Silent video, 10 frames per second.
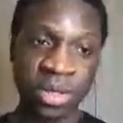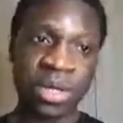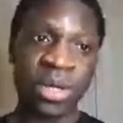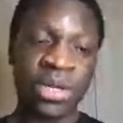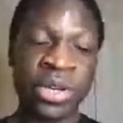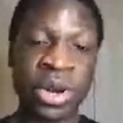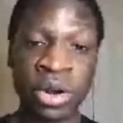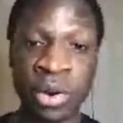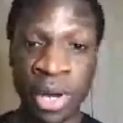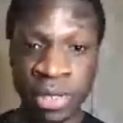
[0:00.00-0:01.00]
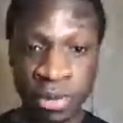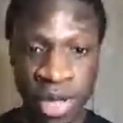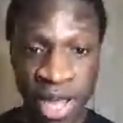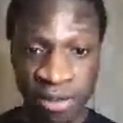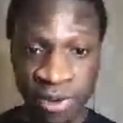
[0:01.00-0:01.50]
you're going to
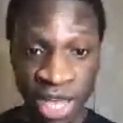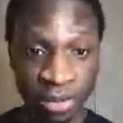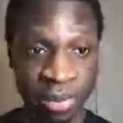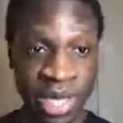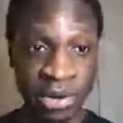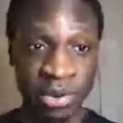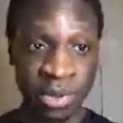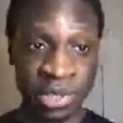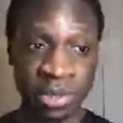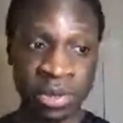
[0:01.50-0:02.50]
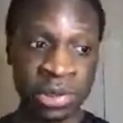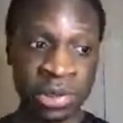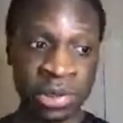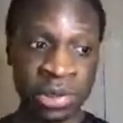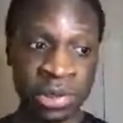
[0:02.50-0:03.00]
have like better results.
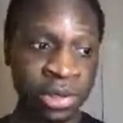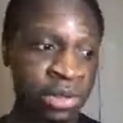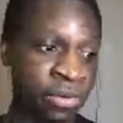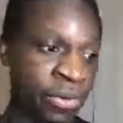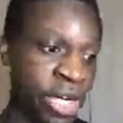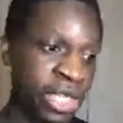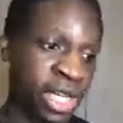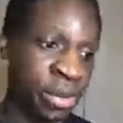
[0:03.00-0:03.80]
For example,